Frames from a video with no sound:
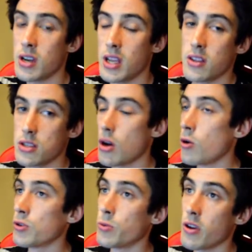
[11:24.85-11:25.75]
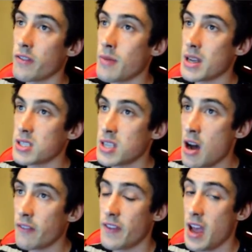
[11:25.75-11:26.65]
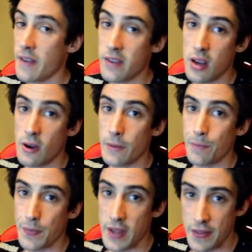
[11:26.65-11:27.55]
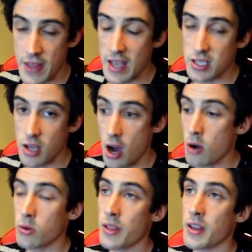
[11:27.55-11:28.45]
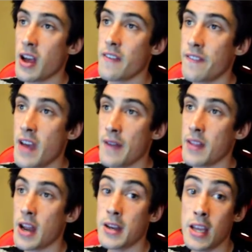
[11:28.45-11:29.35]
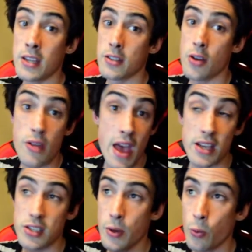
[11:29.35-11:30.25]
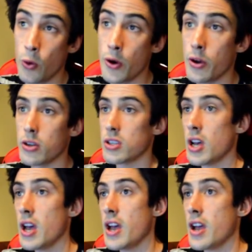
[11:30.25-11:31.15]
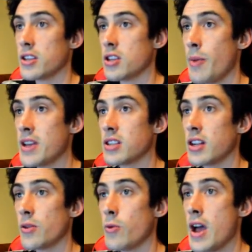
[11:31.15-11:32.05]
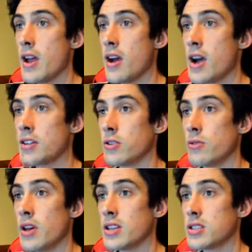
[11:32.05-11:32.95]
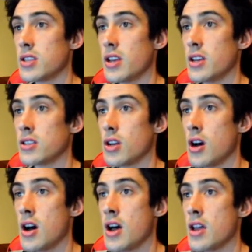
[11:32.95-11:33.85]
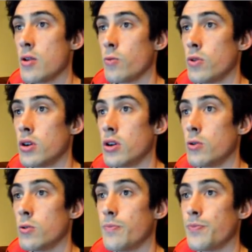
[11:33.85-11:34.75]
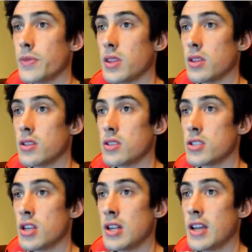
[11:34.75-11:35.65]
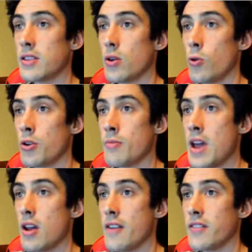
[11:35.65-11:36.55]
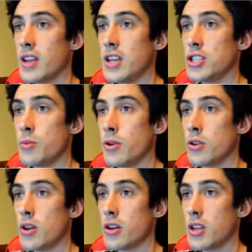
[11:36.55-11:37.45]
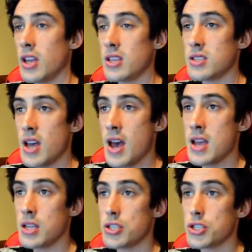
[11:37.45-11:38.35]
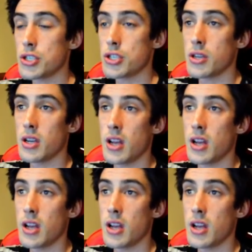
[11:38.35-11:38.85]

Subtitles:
trying to get this all to work for myself, and that's the only thing I found that I needed to do that actually worked. So basically the way I do this is I will select the automate-eGPU.sh,